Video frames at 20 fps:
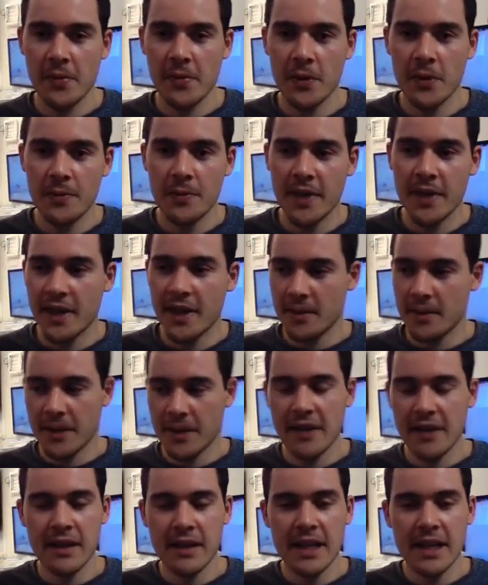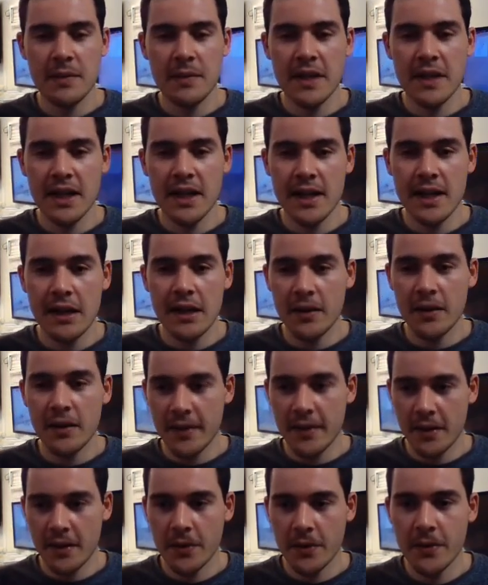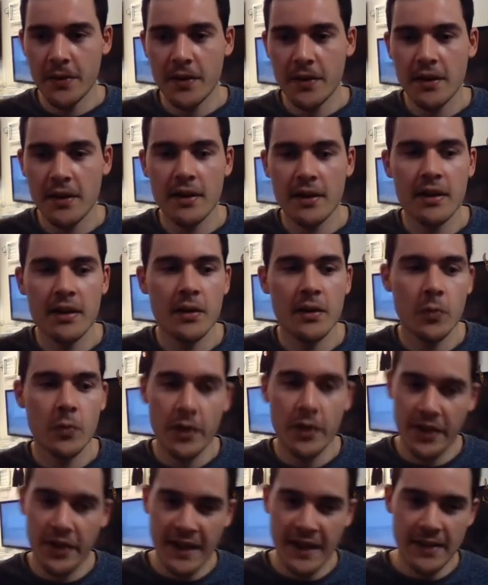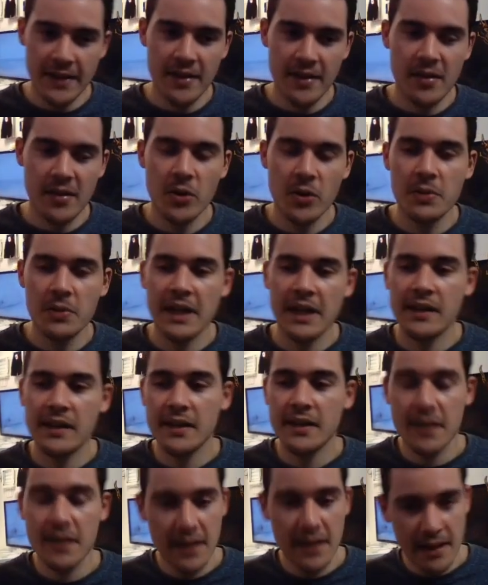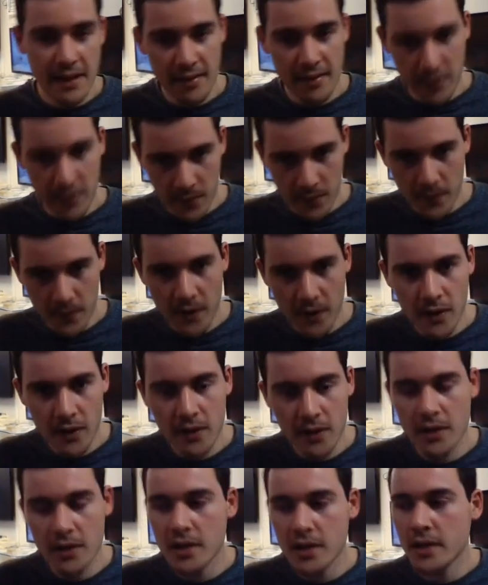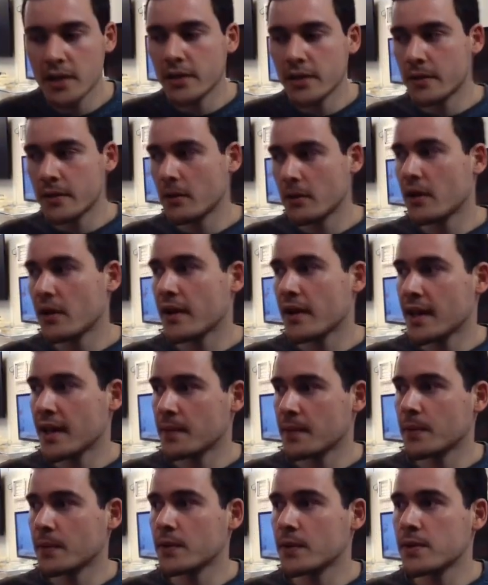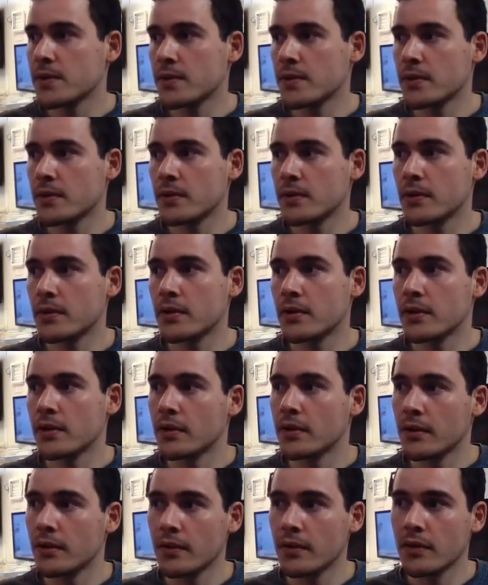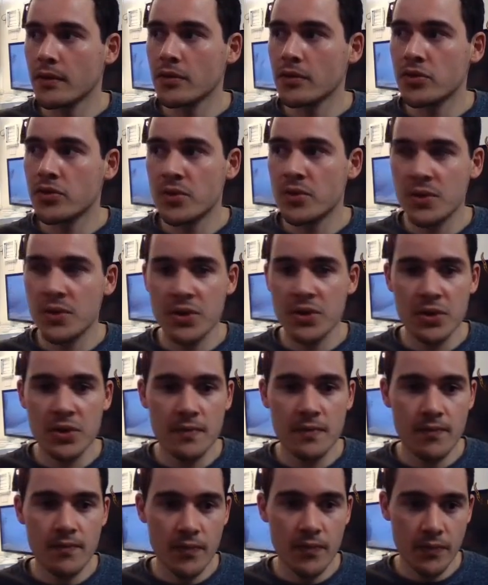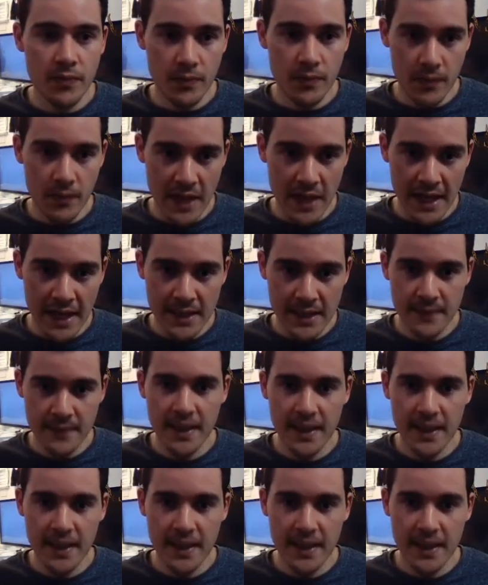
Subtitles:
Are you able to use Crazy Swarm and Python API on their own without this copilot? Yes, you are. You are able to